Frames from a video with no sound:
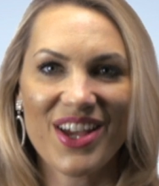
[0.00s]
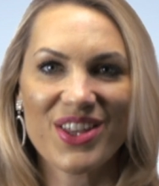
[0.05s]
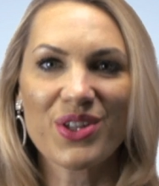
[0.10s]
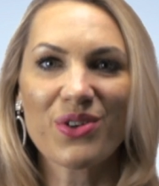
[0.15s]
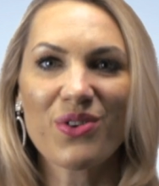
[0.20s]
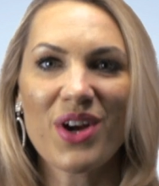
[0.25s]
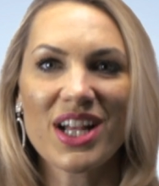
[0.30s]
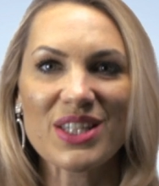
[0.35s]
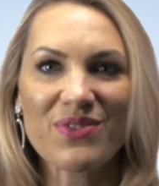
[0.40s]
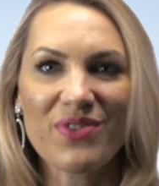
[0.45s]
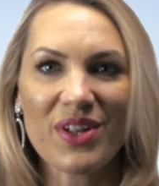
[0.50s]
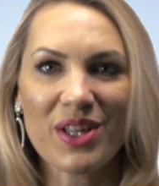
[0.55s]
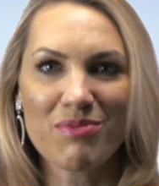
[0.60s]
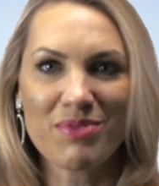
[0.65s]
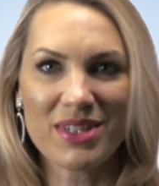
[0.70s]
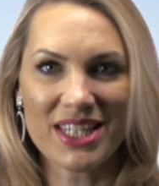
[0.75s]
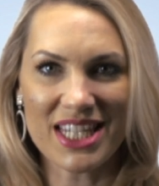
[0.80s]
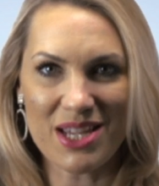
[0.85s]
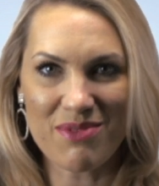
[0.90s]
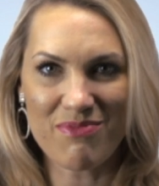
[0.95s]
The Russ
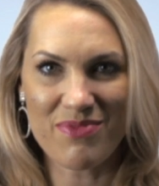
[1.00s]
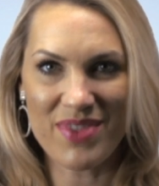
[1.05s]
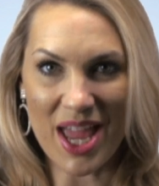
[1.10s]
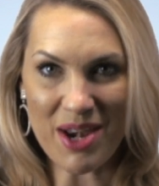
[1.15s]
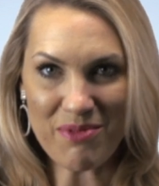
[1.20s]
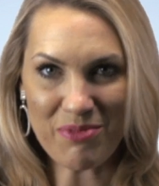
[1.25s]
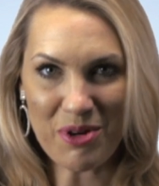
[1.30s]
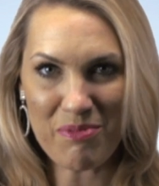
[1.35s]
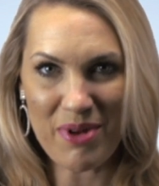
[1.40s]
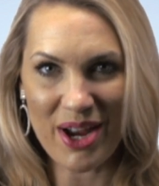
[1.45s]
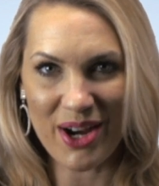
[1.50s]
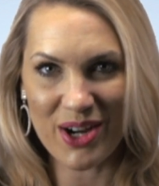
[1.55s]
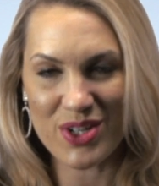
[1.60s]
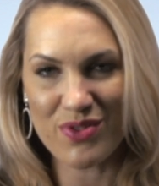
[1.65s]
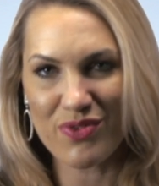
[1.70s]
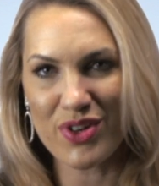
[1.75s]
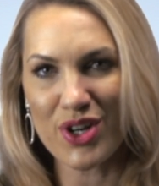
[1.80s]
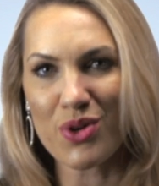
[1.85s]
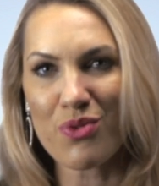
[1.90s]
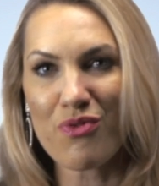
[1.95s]
Phillips team then
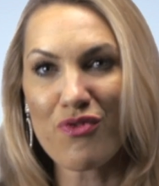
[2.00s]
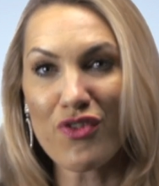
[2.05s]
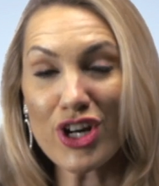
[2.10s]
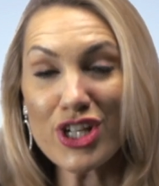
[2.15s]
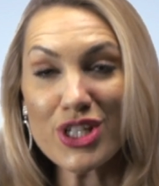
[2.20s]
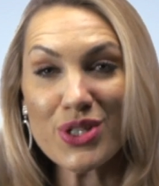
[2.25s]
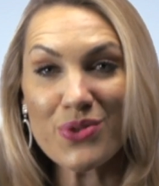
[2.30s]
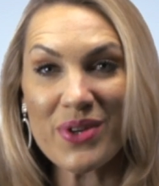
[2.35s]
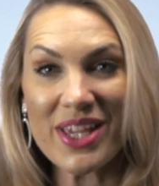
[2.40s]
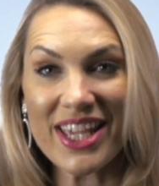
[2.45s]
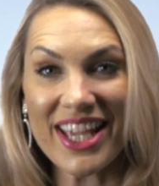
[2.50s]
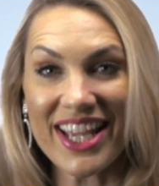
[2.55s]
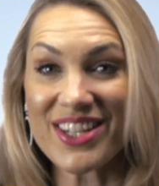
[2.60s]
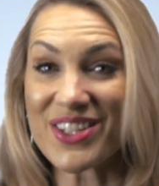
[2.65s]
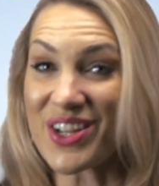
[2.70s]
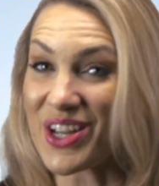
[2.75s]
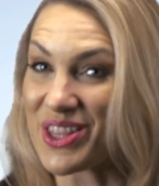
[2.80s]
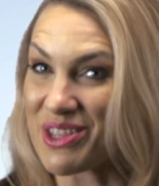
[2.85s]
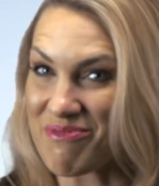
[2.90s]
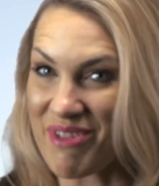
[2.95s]
prepares for your first
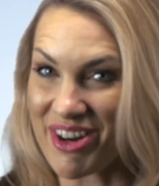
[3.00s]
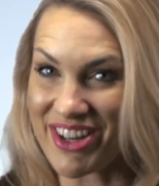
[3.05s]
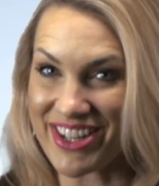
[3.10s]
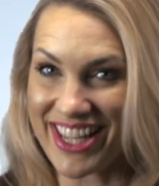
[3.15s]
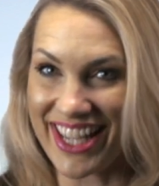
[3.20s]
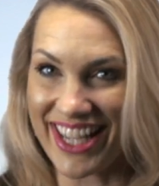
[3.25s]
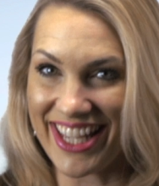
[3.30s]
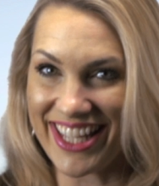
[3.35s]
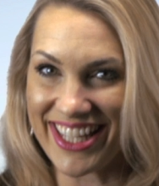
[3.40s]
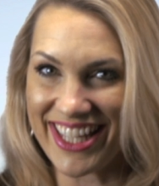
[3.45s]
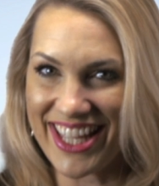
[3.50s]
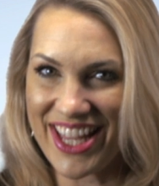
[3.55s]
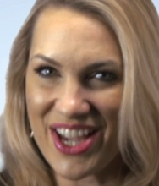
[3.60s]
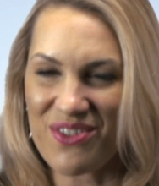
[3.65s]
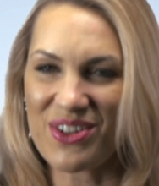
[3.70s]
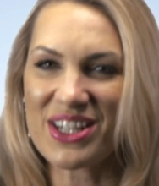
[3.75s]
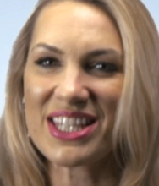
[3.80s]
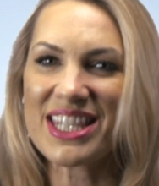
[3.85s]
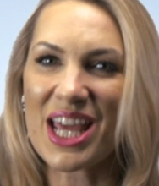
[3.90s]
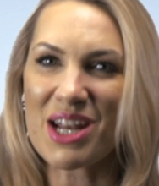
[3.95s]
weekend on the market.
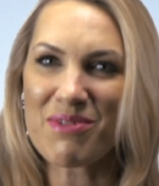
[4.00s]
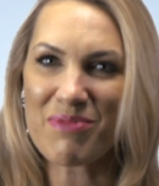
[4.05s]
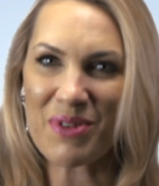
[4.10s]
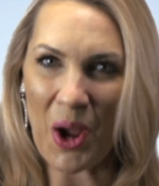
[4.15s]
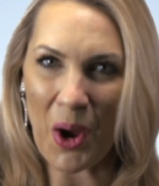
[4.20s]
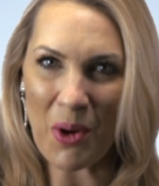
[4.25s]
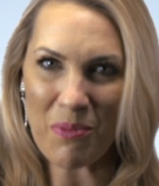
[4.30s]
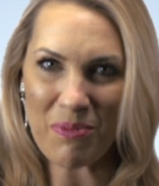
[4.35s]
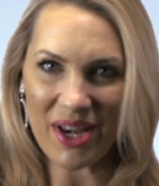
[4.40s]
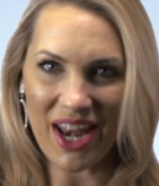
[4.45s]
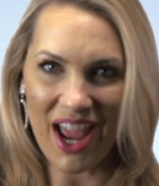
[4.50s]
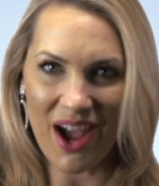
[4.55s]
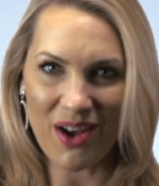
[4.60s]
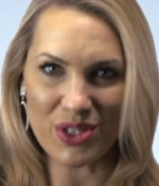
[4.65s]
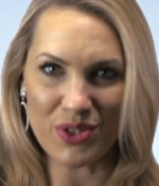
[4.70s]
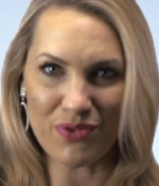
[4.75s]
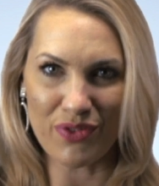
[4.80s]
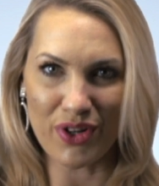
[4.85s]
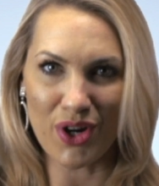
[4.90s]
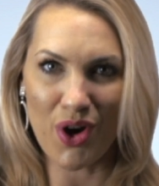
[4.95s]
We set up an open
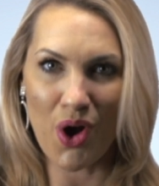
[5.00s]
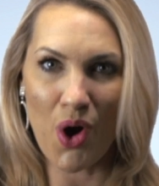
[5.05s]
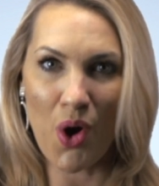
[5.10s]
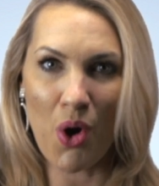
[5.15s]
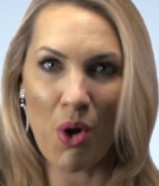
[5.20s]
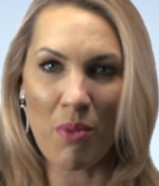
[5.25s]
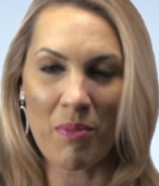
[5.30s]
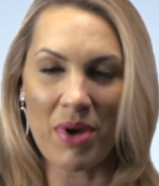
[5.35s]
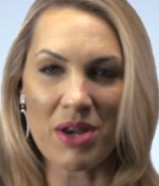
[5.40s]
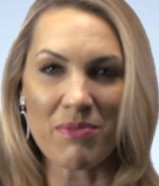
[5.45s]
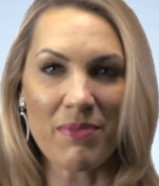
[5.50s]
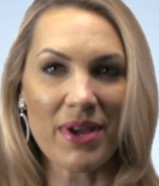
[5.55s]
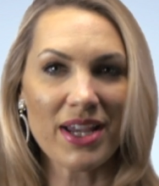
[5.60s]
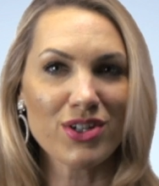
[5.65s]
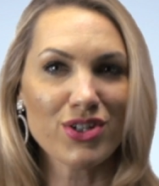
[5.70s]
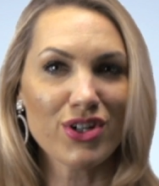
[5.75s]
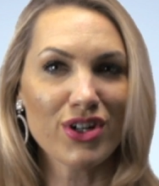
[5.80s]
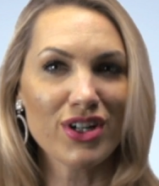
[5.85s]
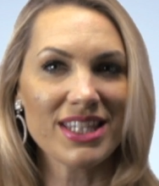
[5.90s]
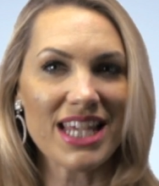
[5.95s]
house for your home and
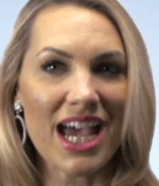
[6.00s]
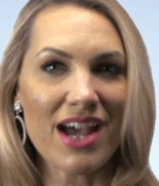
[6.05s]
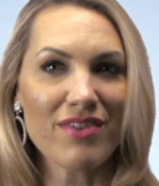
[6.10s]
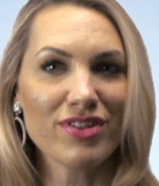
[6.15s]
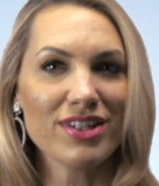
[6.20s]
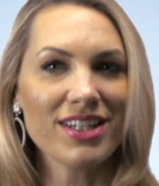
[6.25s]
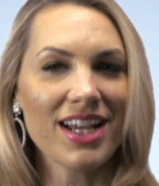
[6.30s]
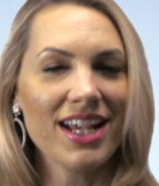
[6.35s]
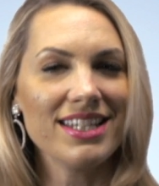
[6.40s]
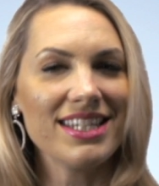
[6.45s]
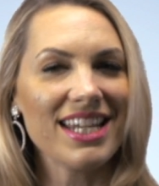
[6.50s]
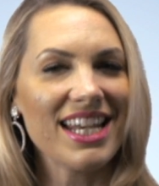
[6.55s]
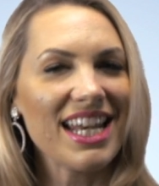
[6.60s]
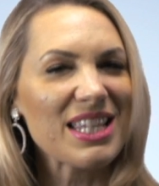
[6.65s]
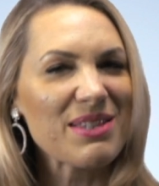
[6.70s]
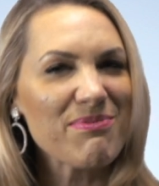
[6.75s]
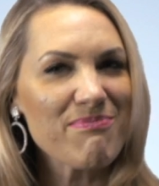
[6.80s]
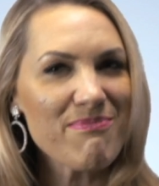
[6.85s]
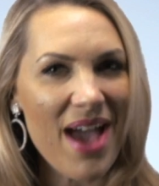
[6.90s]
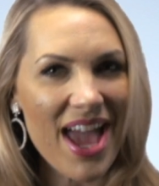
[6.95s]
make sure it's advertised in
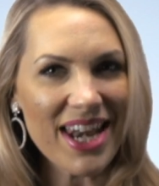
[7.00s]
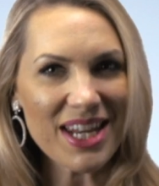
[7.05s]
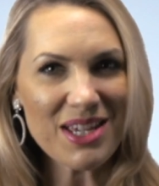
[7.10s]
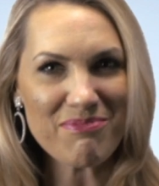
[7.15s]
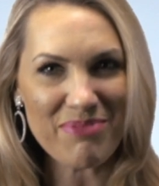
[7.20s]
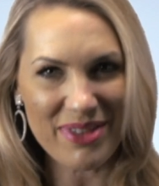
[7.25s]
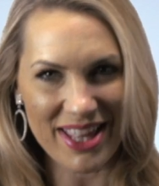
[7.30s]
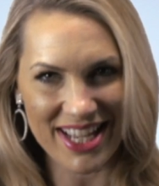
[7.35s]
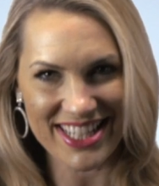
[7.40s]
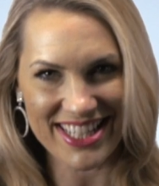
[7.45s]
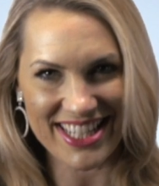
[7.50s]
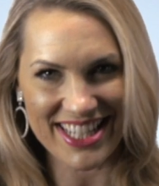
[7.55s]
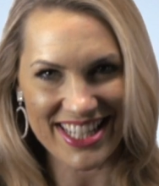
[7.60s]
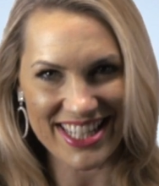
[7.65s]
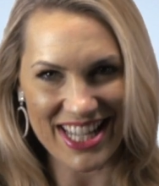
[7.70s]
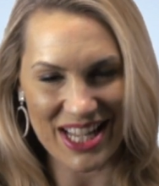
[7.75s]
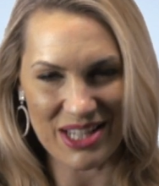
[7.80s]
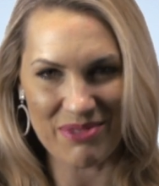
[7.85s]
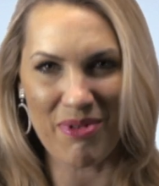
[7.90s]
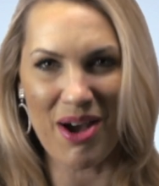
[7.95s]
as many
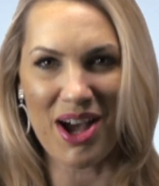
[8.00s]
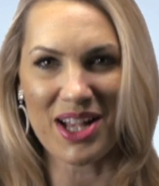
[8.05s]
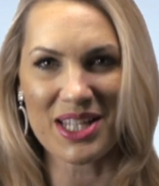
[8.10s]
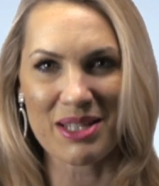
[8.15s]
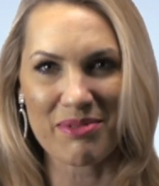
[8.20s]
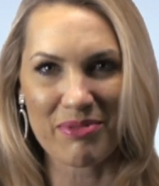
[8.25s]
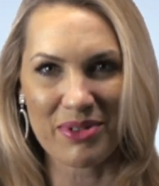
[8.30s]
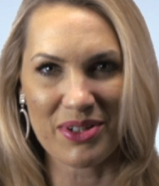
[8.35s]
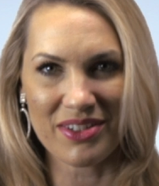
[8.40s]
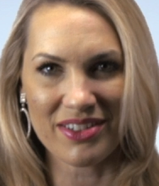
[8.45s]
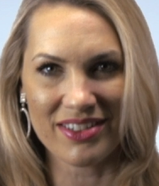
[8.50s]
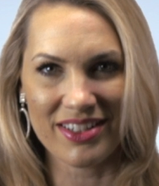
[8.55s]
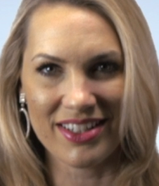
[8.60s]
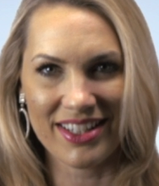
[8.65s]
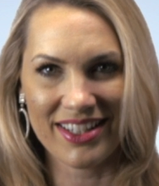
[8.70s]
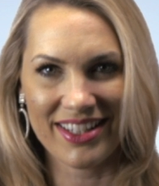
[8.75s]
places as possible.